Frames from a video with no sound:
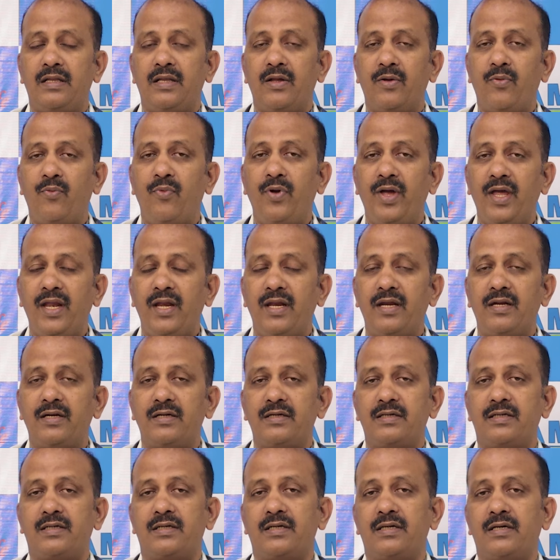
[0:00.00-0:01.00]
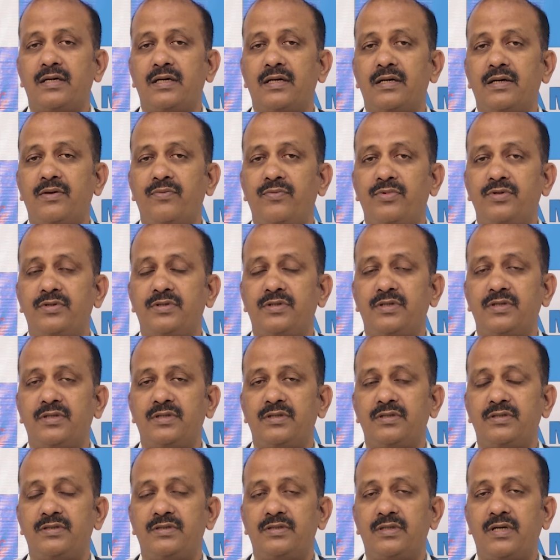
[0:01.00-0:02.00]
The variant uh, which
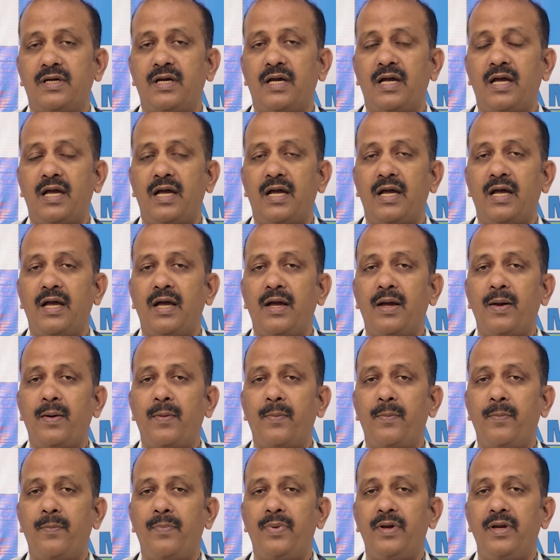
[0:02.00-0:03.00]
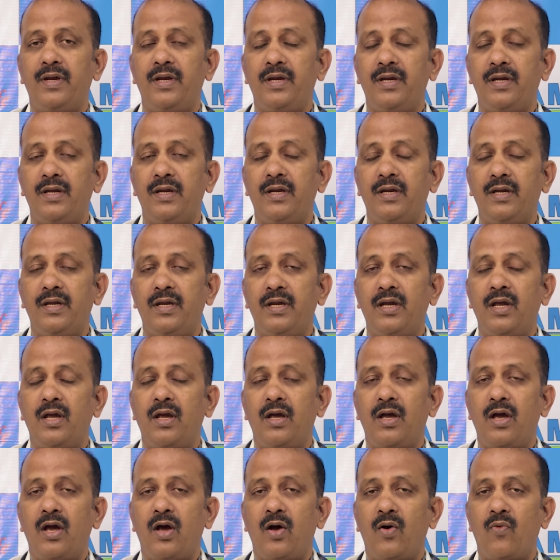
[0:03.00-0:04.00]
is uh, B
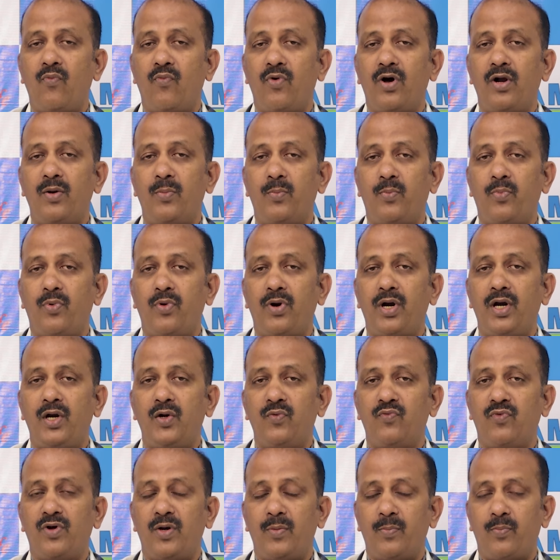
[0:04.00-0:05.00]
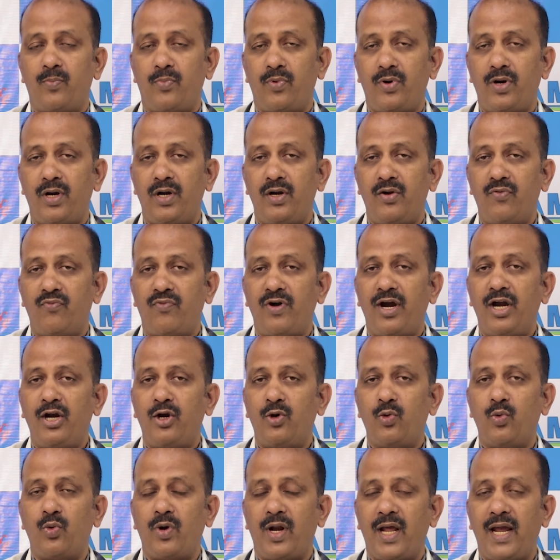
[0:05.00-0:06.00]
one point one point
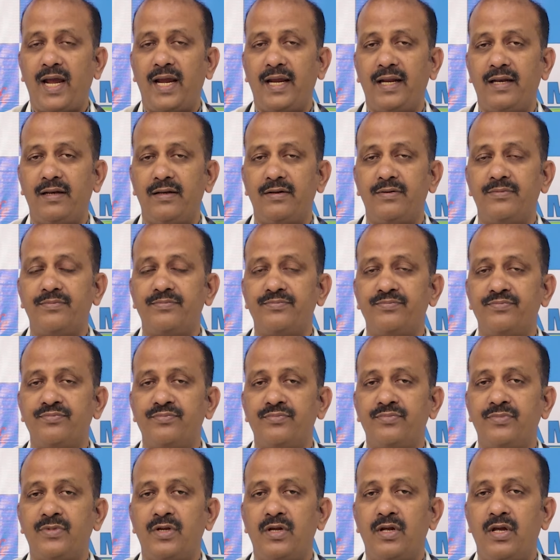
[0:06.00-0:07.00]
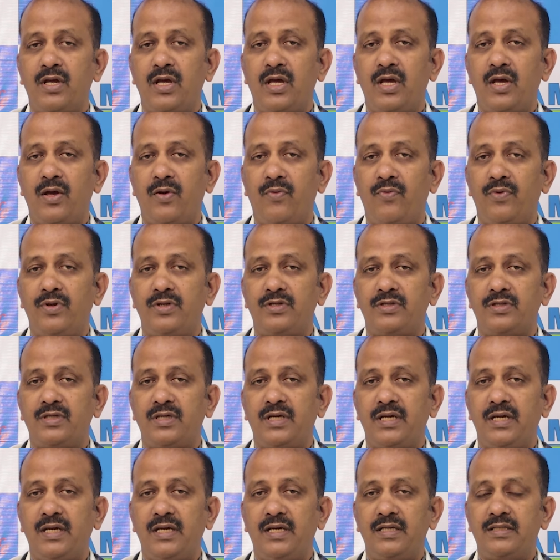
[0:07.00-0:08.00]
five two nine, which
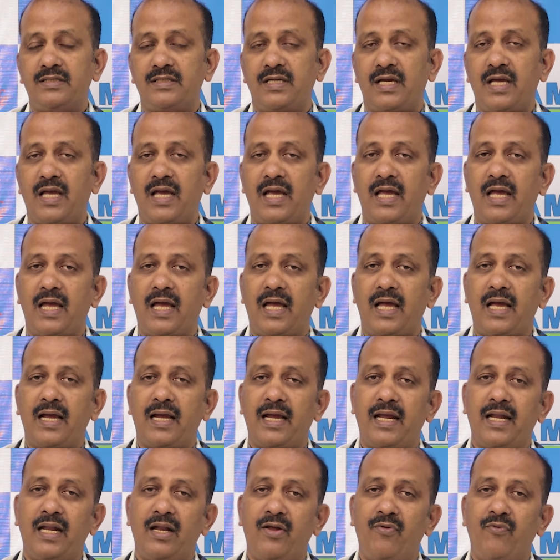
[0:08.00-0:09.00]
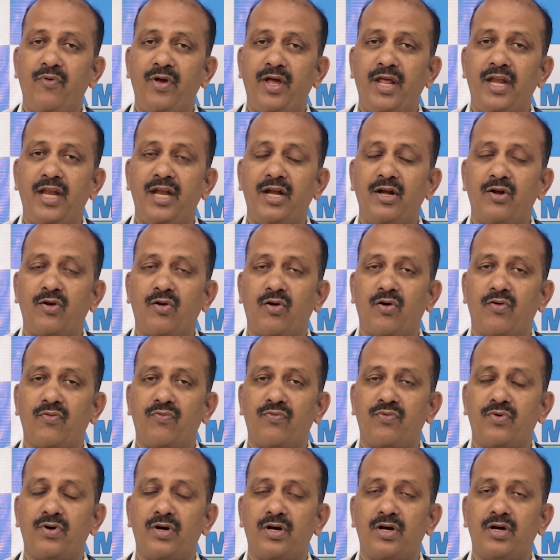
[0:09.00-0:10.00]
is uh, again a variant
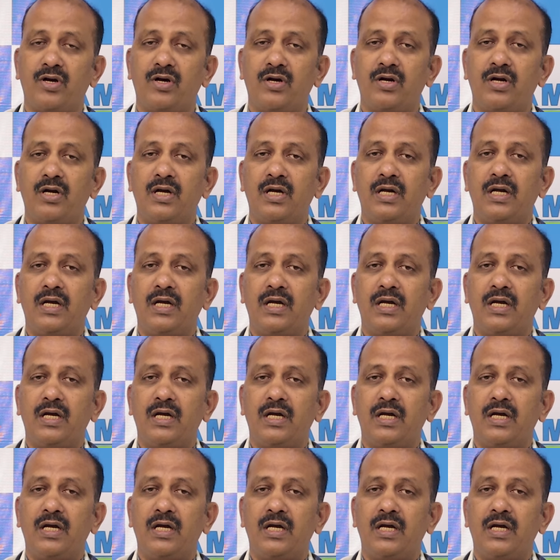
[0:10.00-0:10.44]
of uh,